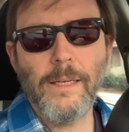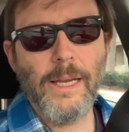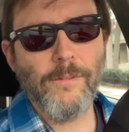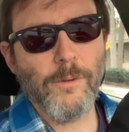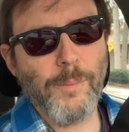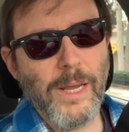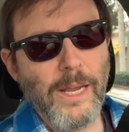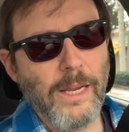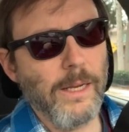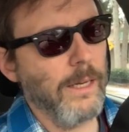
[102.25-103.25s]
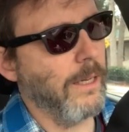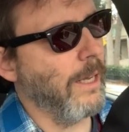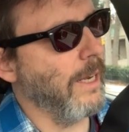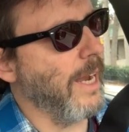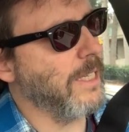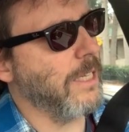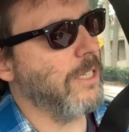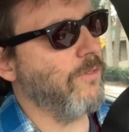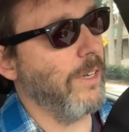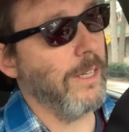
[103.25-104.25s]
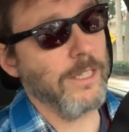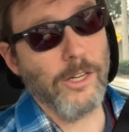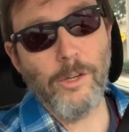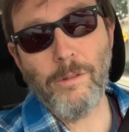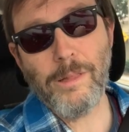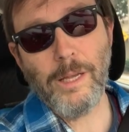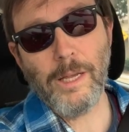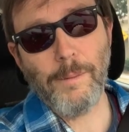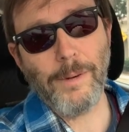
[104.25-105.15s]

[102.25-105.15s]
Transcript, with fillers: You have to pay a, uh, a, license fee. It's a new thing.